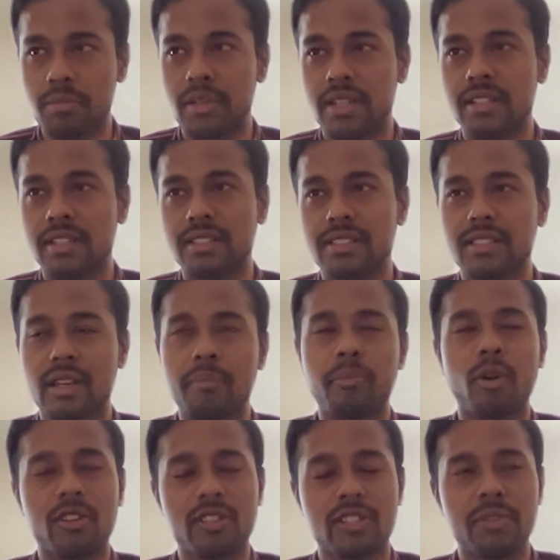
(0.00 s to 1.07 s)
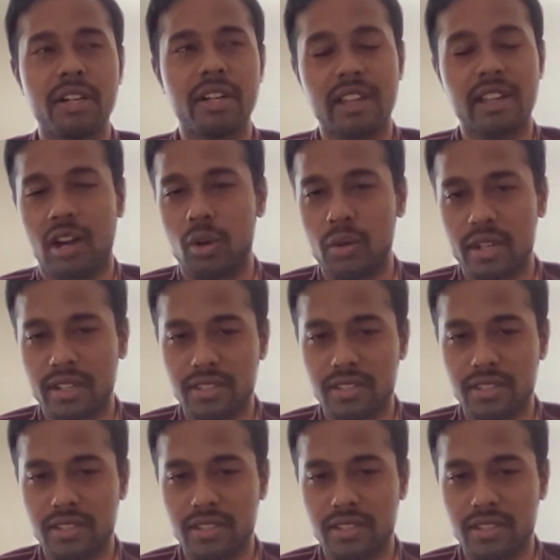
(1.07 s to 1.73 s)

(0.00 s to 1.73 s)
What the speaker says: but this is approximately how it